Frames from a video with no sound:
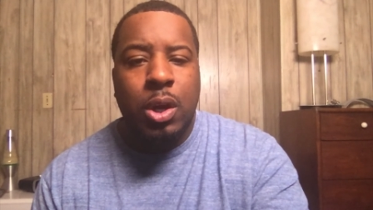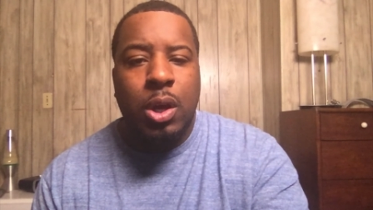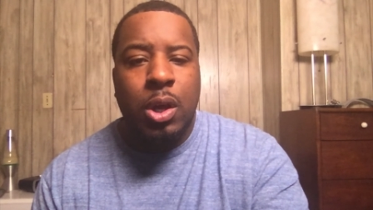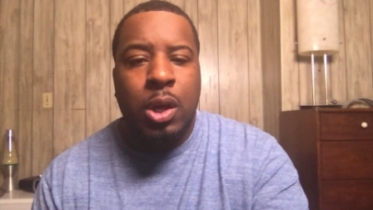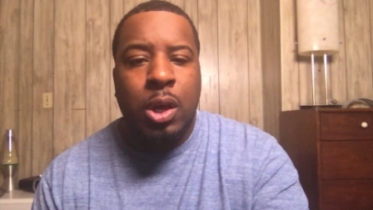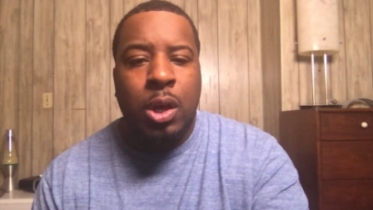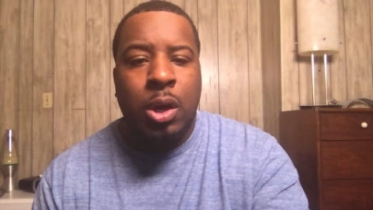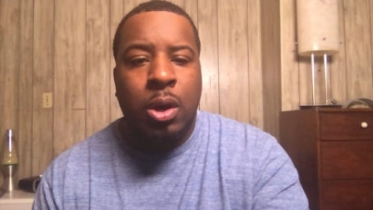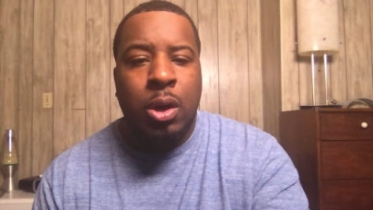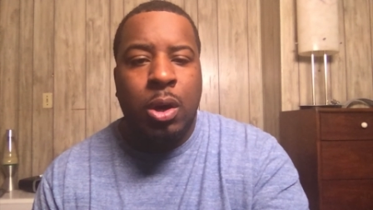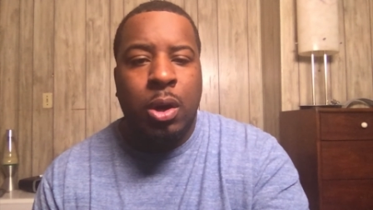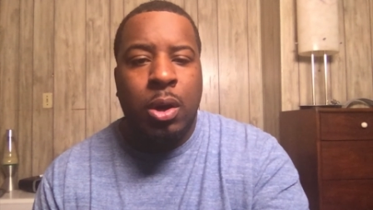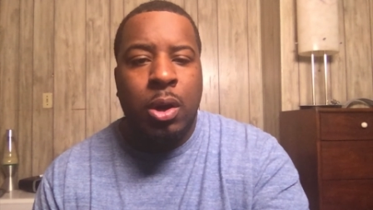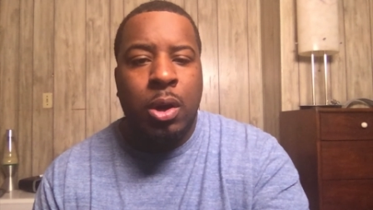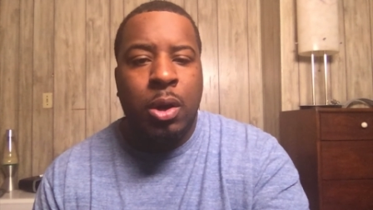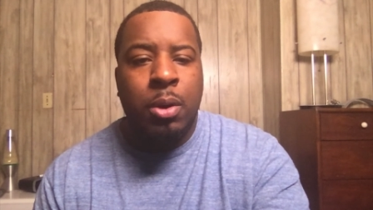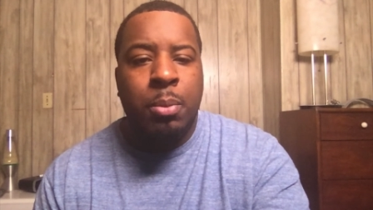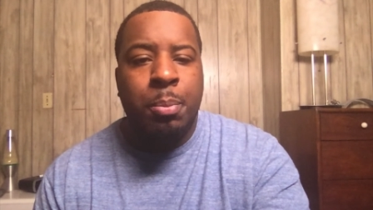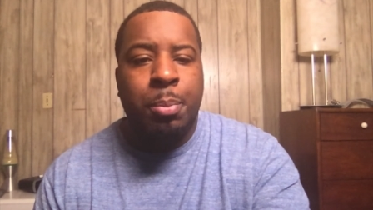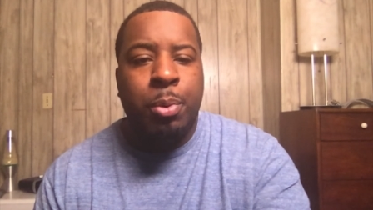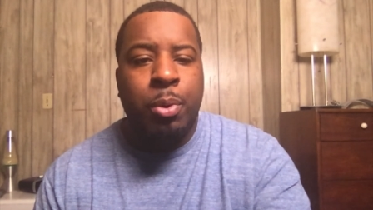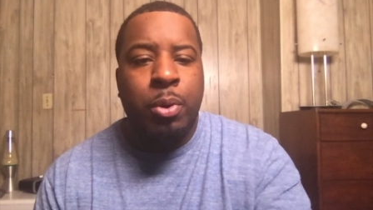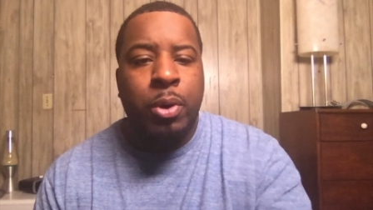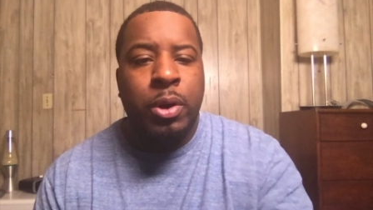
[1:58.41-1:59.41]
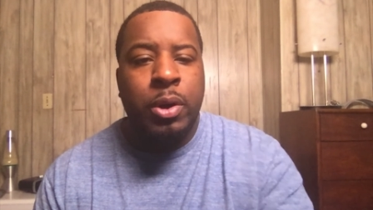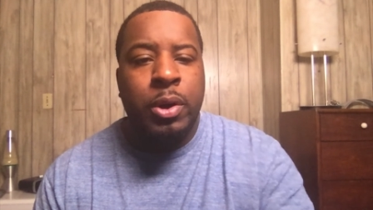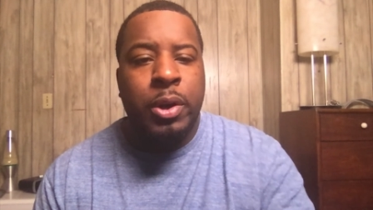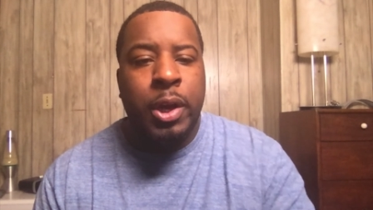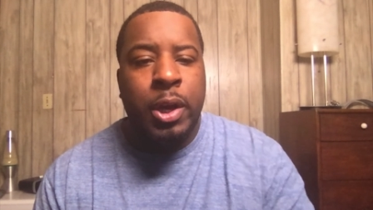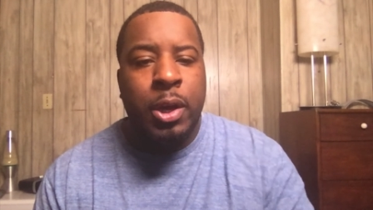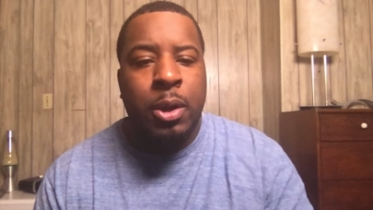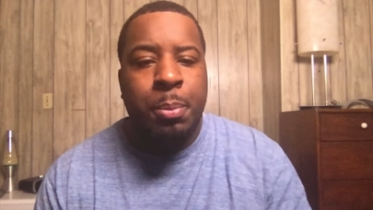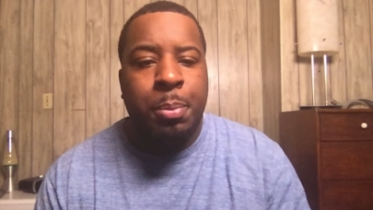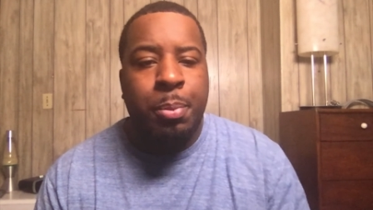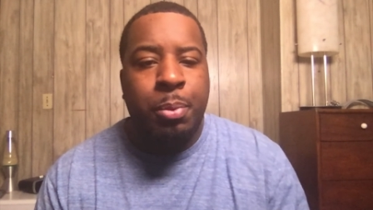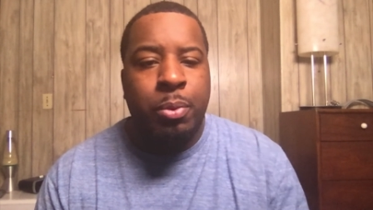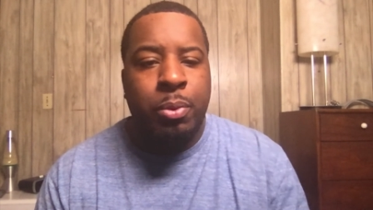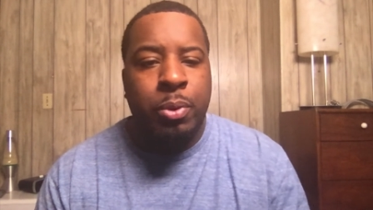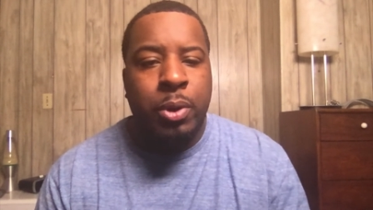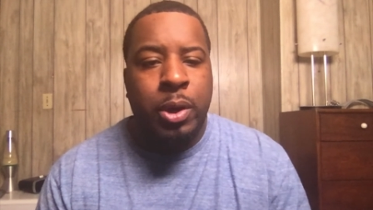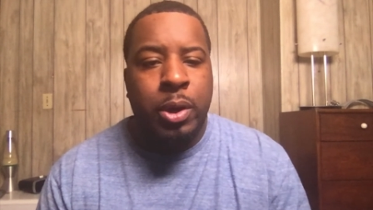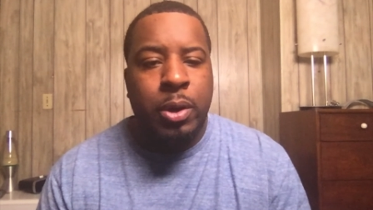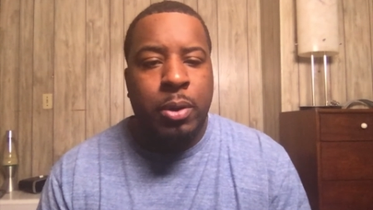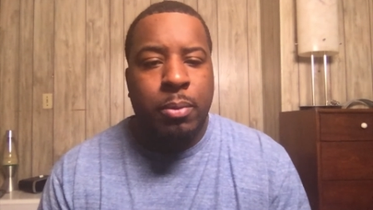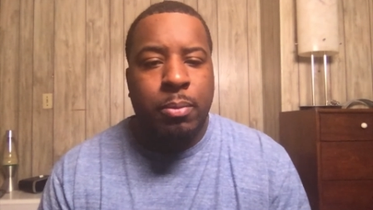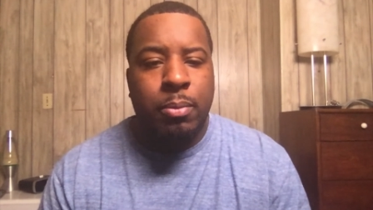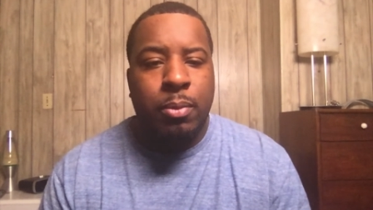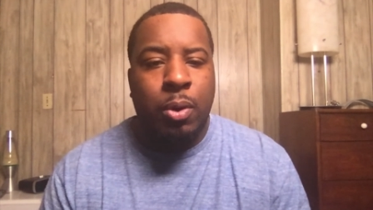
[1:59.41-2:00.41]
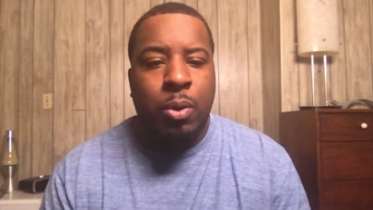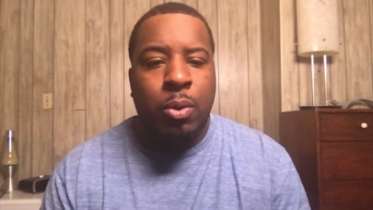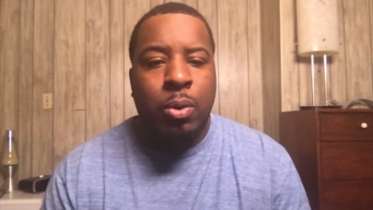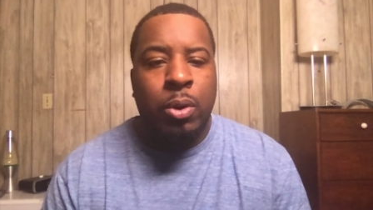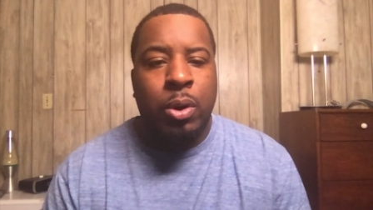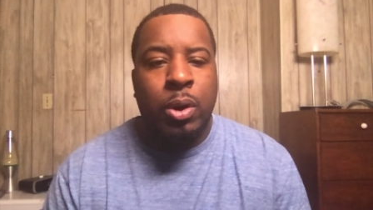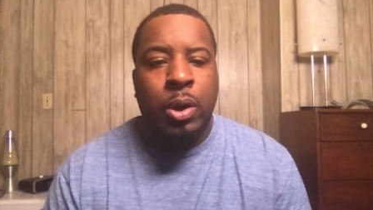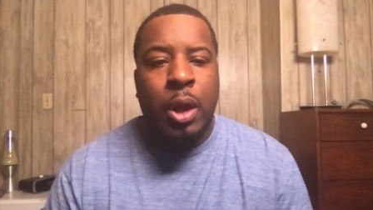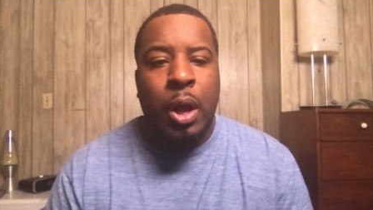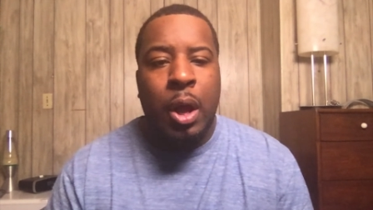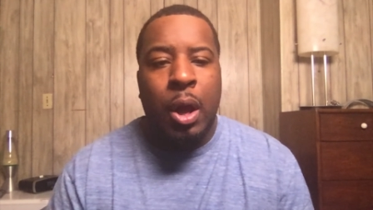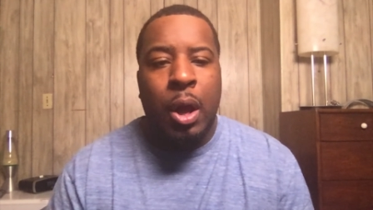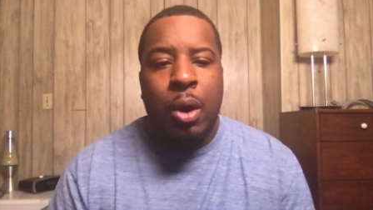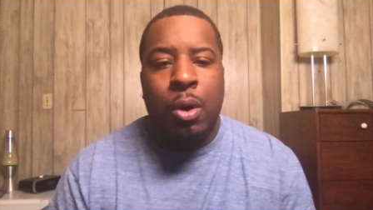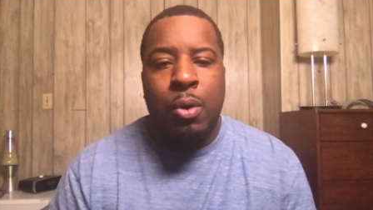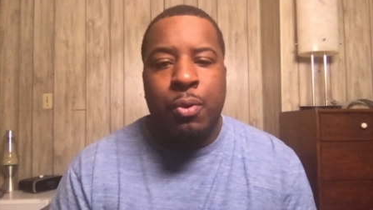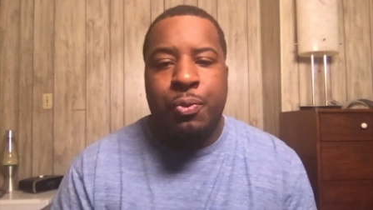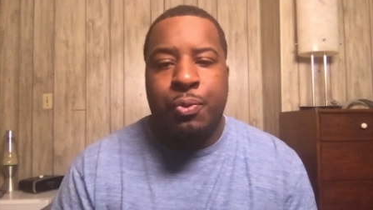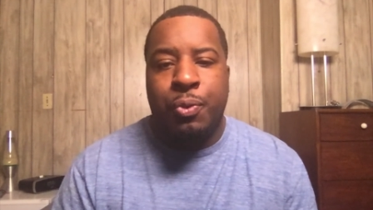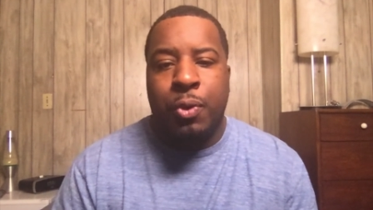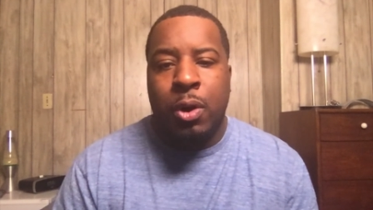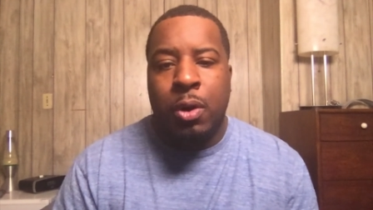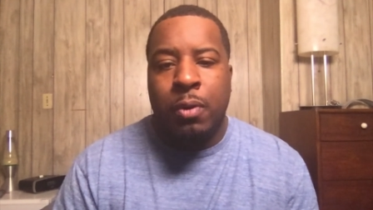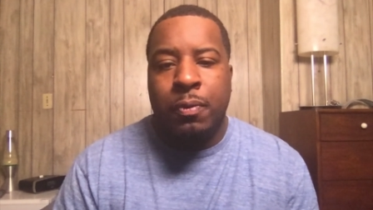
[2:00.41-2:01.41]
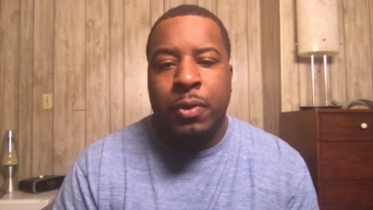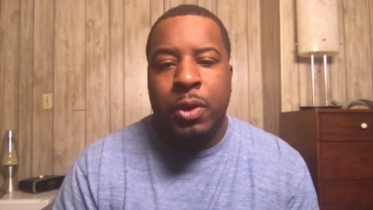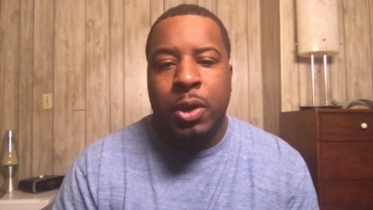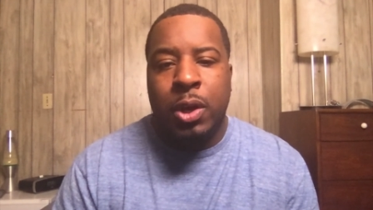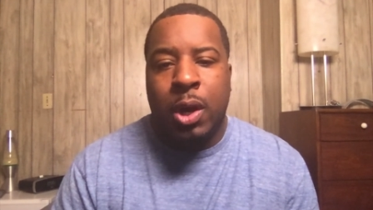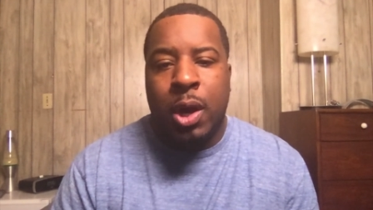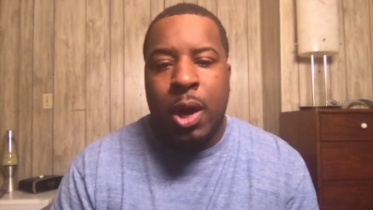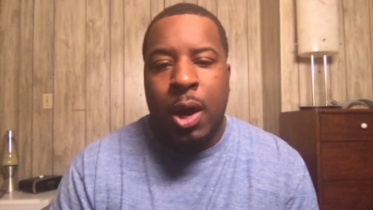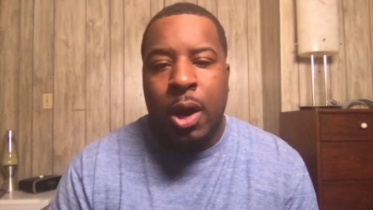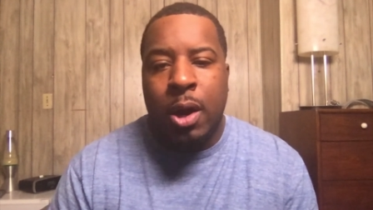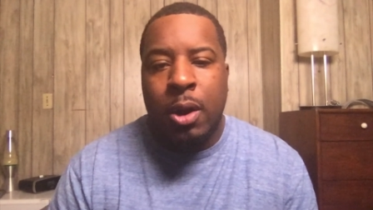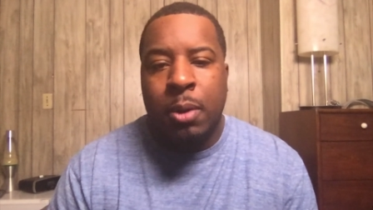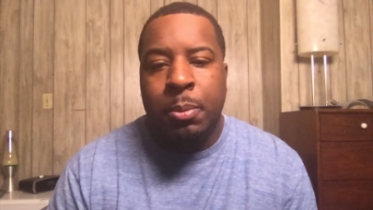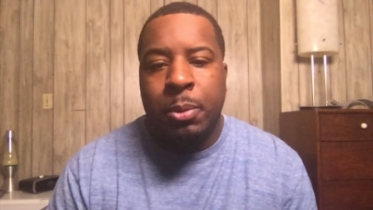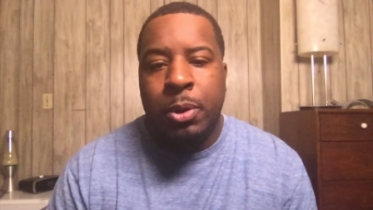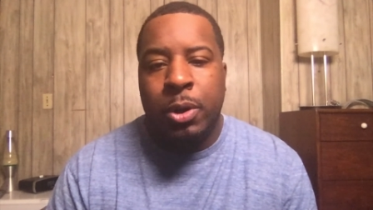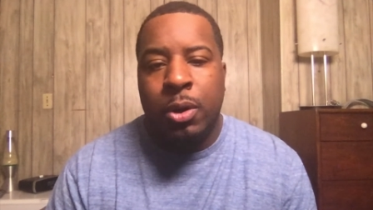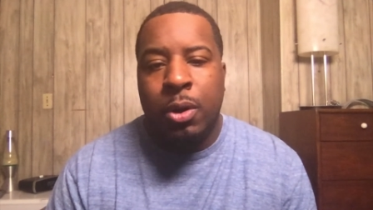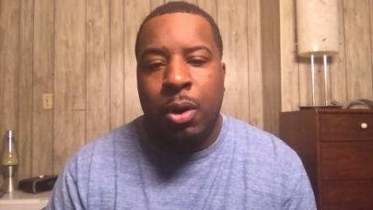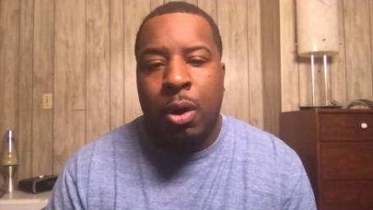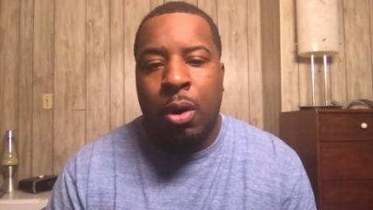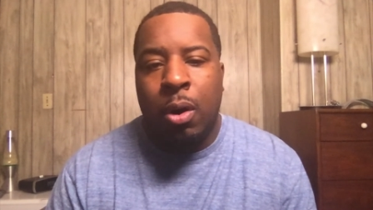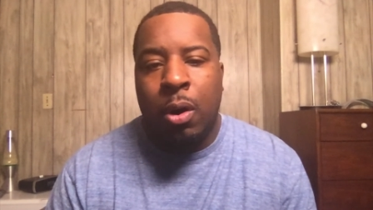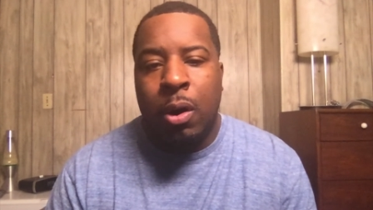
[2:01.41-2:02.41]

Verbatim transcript: Uh, an important data point on health of the economy are